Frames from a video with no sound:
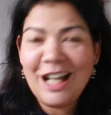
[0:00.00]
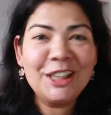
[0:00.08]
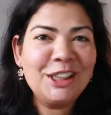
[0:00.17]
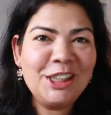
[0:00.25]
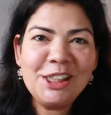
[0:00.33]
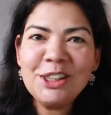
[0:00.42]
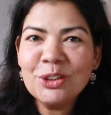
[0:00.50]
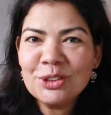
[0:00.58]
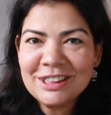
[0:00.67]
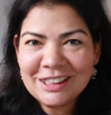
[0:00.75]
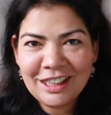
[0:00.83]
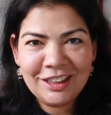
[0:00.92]
Aikido
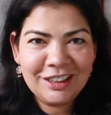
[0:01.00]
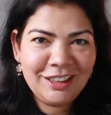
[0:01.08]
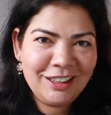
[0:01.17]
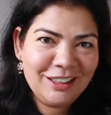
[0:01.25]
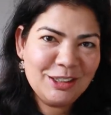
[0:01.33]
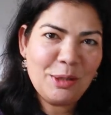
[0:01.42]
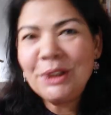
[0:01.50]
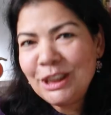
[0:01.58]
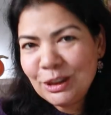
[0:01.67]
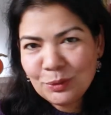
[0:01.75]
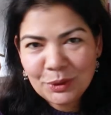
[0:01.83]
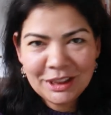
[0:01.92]
style,
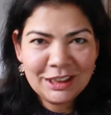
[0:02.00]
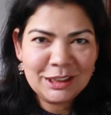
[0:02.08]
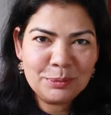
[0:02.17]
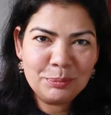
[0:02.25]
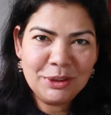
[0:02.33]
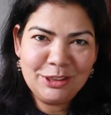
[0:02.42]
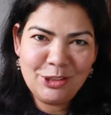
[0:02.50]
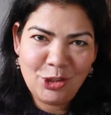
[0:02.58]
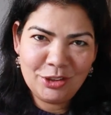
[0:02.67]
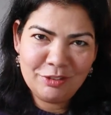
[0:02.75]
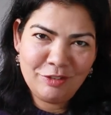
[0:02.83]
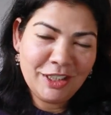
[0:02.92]
being with it, but
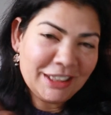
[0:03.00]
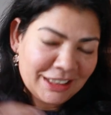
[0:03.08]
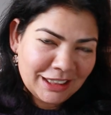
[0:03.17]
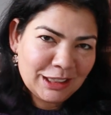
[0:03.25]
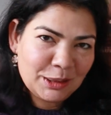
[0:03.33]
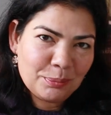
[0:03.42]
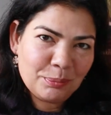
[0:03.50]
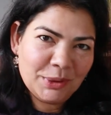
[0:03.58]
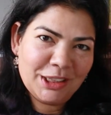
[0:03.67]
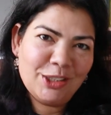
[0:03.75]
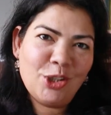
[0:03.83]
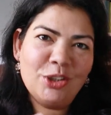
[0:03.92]
not fighting it,
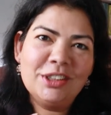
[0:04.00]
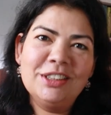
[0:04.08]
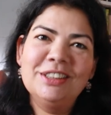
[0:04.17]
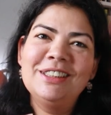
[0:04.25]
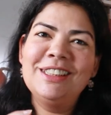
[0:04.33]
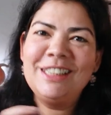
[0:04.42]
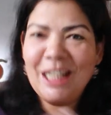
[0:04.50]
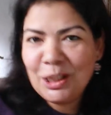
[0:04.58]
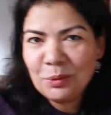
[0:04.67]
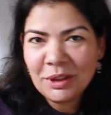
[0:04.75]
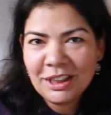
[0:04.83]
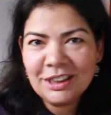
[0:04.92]
but not
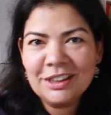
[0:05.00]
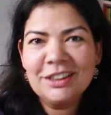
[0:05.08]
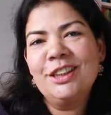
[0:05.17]
staying with it,